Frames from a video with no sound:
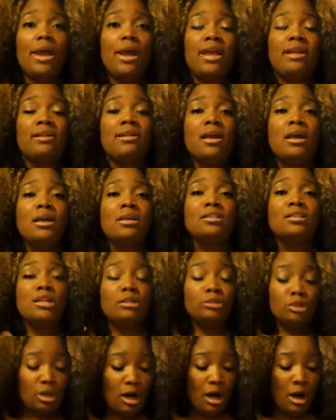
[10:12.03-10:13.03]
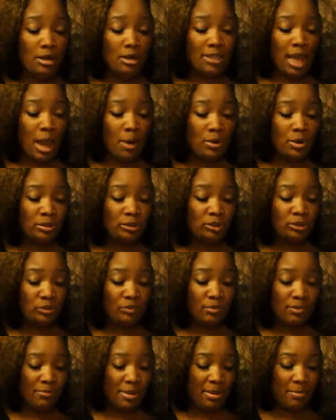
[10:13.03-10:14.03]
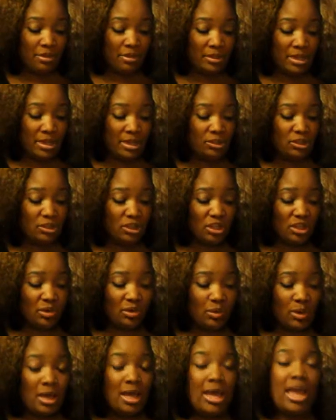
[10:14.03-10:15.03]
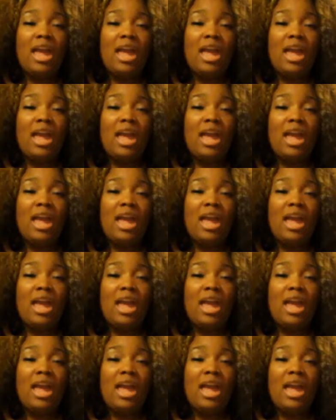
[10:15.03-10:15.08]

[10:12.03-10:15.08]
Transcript: And Sir Charles, I want you to remember this too.